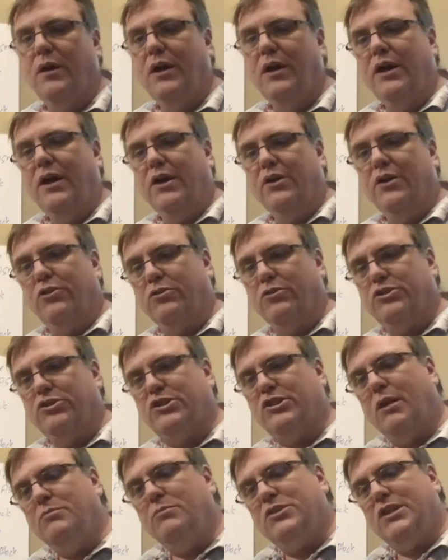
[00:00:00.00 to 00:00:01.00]
There's some
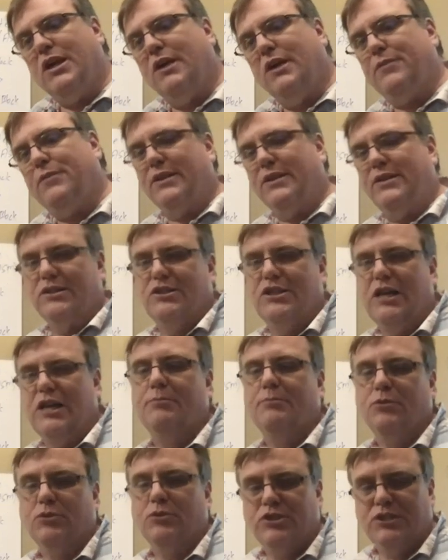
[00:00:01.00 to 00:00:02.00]
stuff like the Chapter
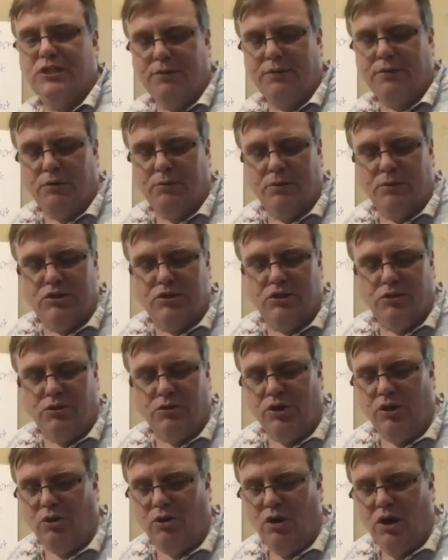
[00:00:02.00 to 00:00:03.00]
7
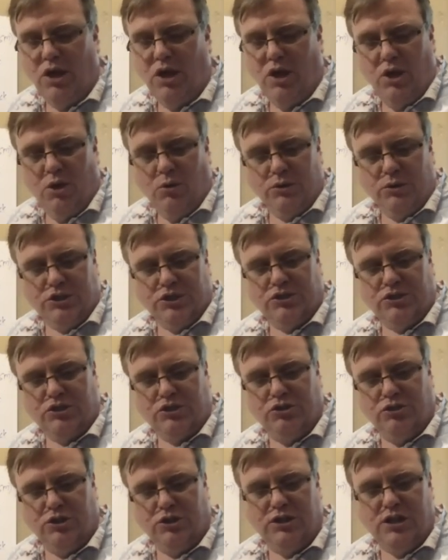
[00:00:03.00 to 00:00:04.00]
material, which is good
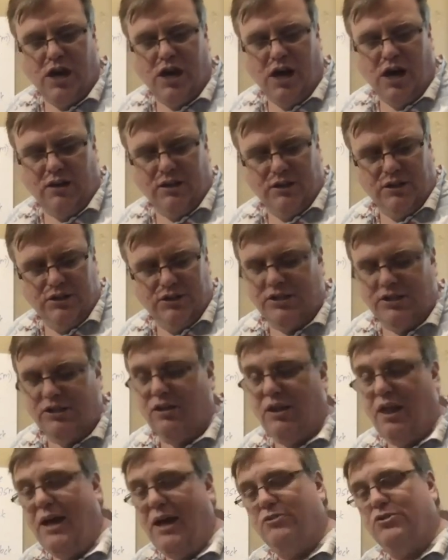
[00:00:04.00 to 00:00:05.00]
knowledge and
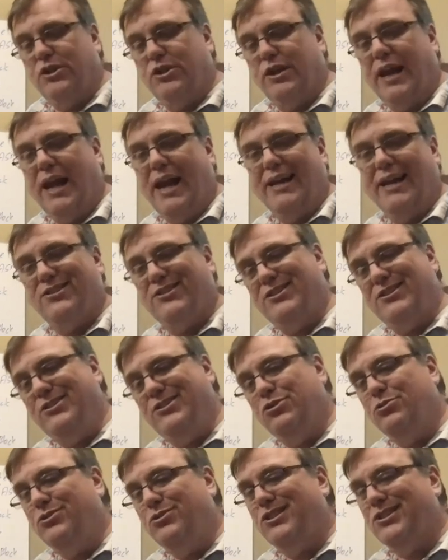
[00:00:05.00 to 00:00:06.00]
allows you to actually do
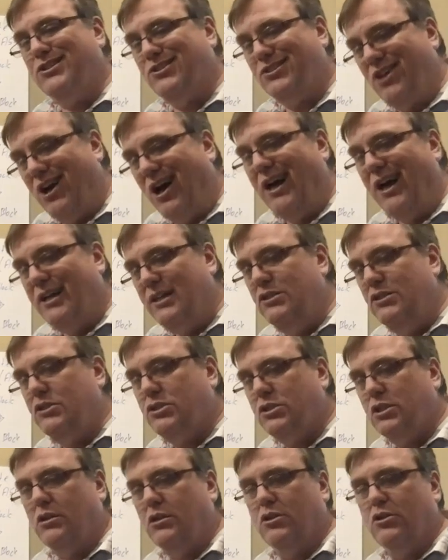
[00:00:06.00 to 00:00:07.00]
designs a
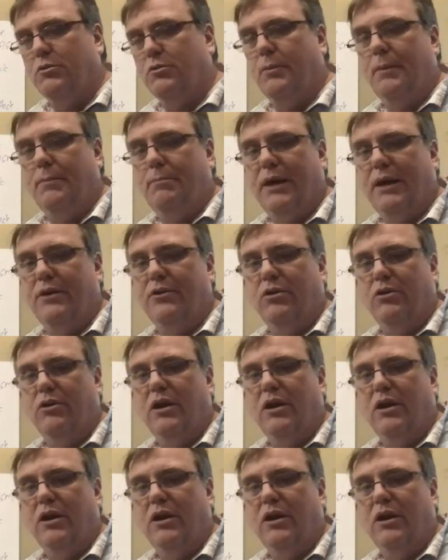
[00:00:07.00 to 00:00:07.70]
little bit better.